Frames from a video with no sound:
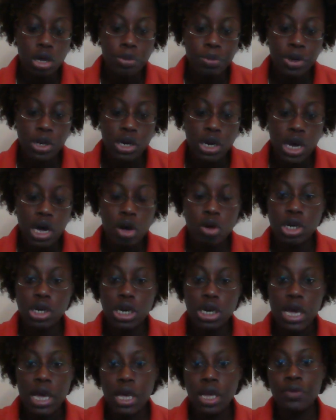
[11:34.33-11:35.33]
But not only
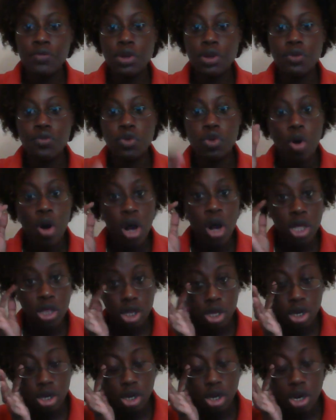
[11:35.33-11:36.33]
that, even if you are
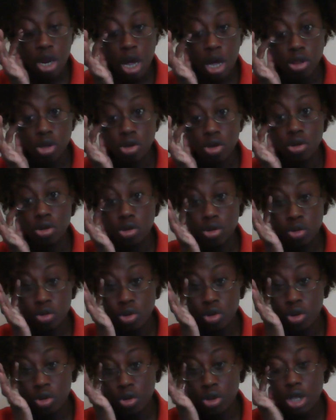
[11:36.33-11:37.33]
seeing a doctor, you
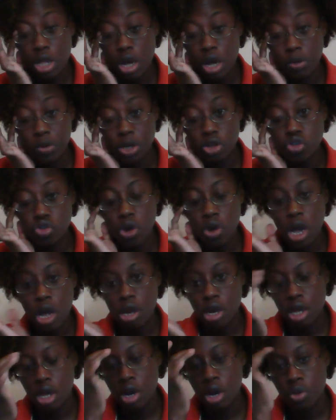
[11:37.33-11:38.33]
know, it's always
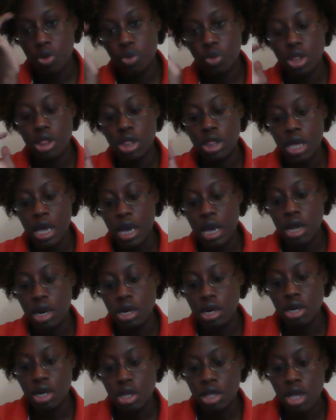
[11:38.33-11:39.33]
trial and error with that,
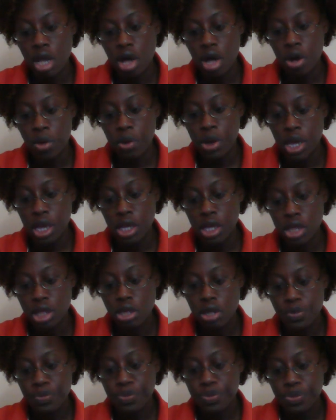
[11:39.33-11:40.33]
and it's always,
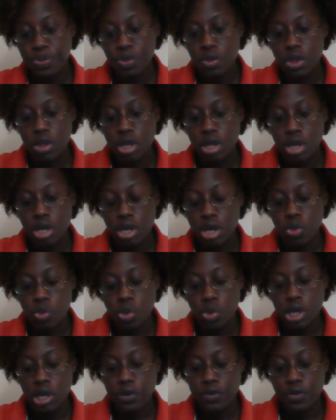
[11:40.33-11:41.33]

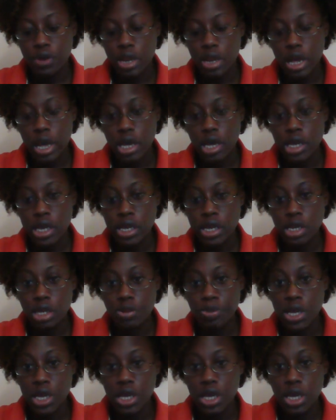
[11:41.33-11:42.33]
we feel like guinea
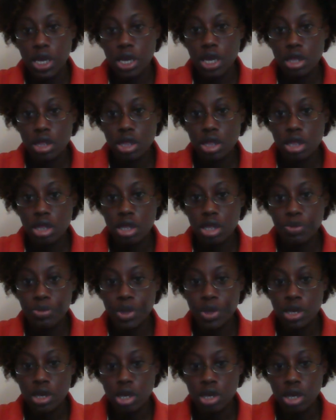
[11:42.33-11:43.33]
pigs,
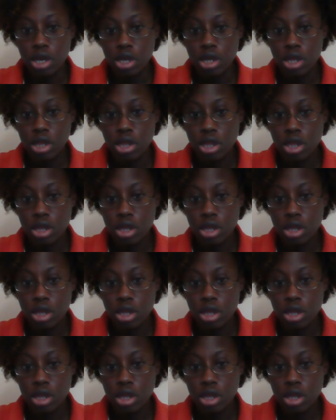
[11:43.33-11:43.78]
because